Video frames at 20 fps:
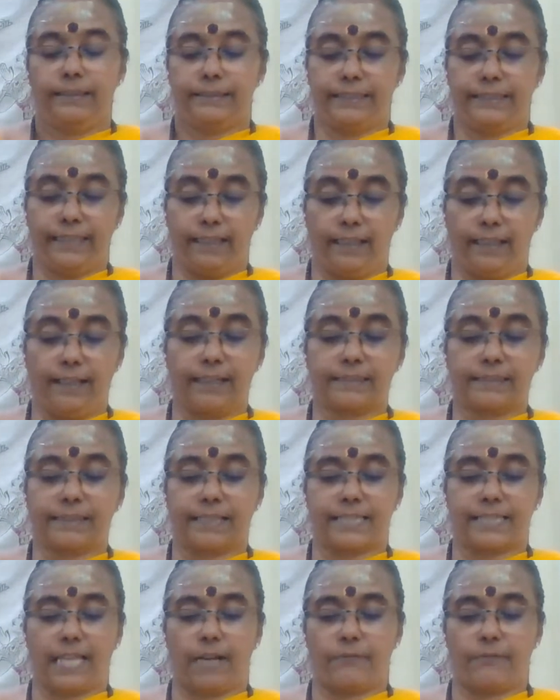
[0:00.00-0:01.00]
The earth
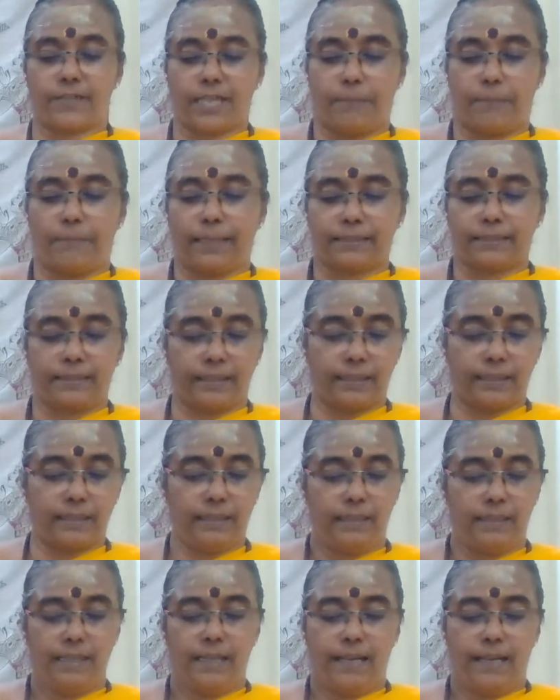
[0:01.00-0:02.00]
itself is a
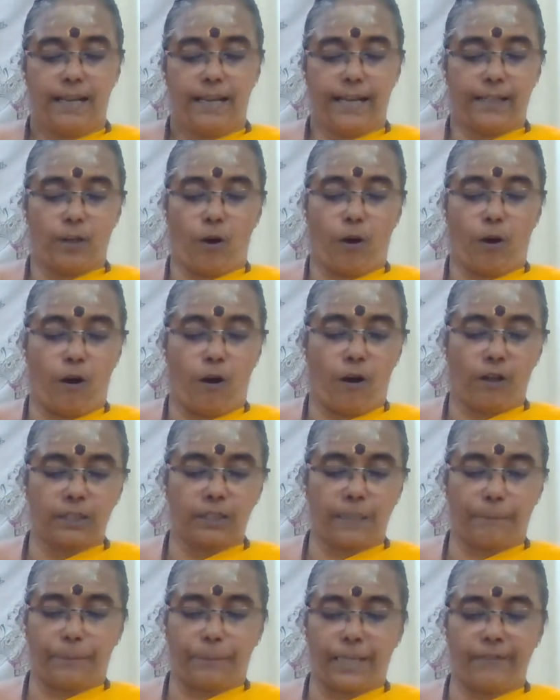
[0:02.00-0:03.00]
mother, and all
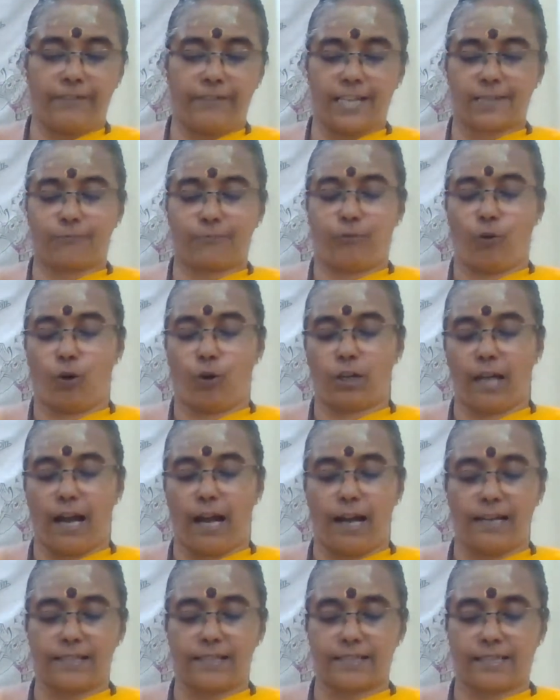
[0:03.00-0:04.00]
the previous four
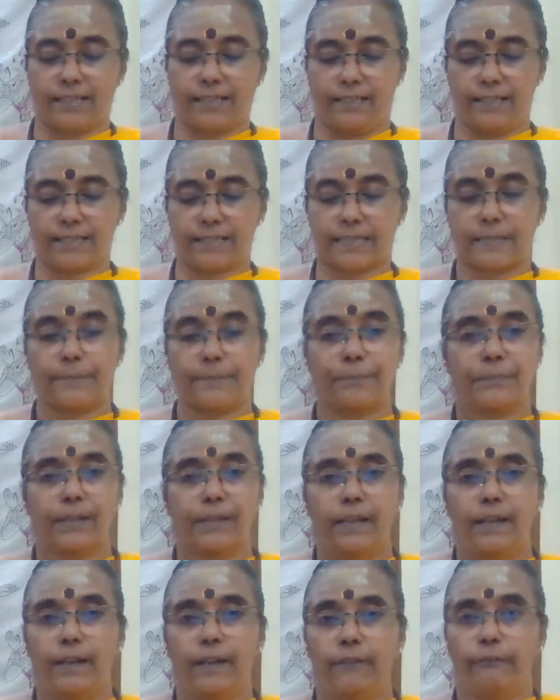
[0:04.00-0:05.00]
answers,
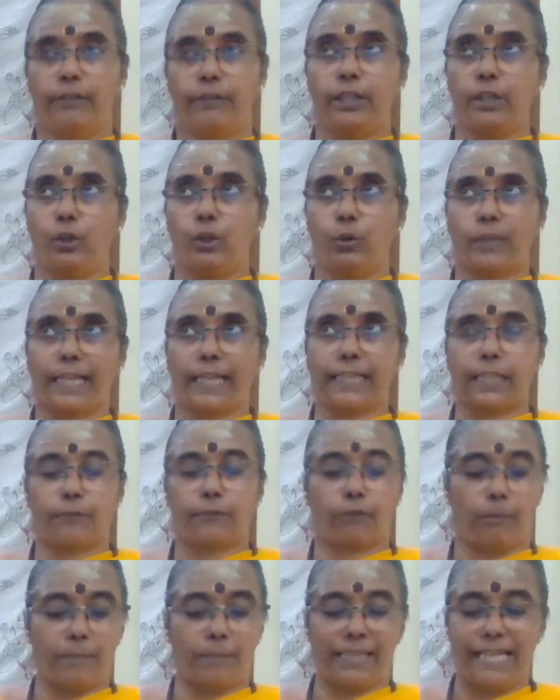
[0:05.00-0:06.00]
when you look at it
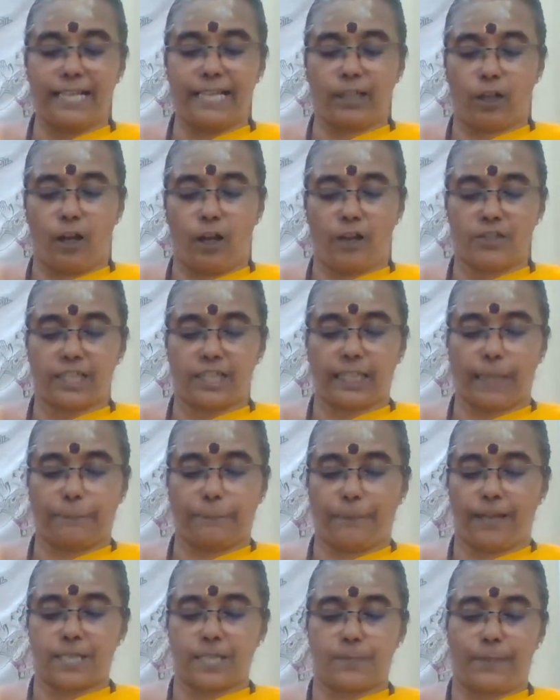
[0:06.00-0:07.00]
from an ecological
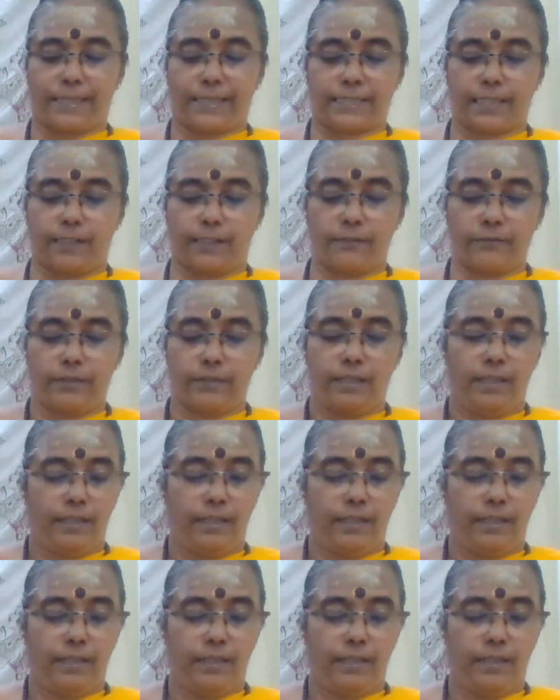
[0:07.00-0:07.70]
perspective,